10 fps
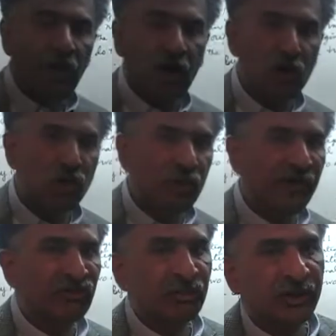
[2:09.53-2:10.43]
how do we
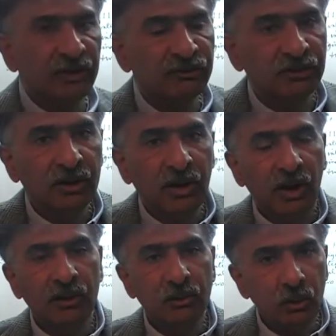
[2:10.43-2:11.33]
express
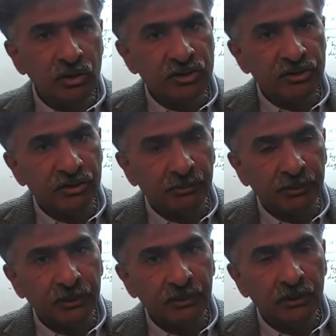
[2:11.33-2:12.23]
a two-digit
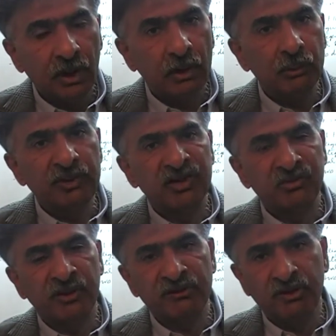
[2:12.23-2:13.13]
number? How do we
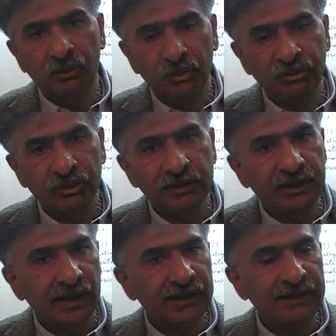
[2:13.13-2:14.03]
express the notion, the
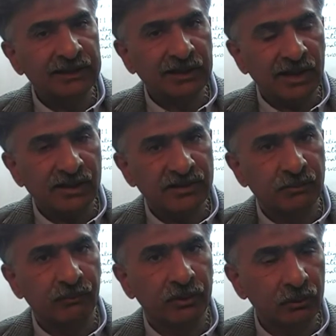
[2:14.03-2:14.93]
idea, the concept
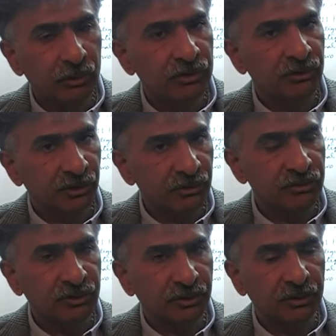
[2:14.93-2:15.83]
of a two-digit
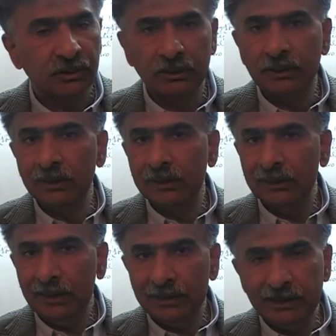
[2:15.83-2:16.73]
integer
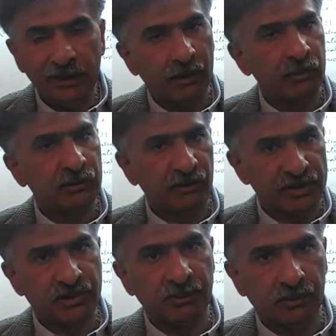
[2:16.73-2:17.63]
in the language of
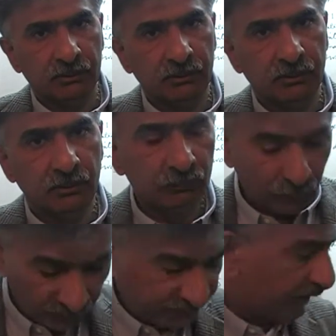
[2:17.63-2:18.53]
algebra? For
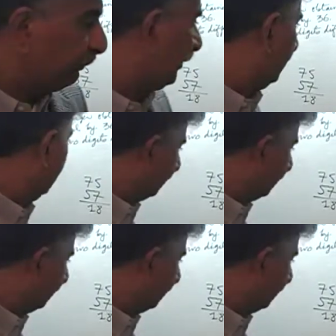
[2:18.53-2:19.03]
example,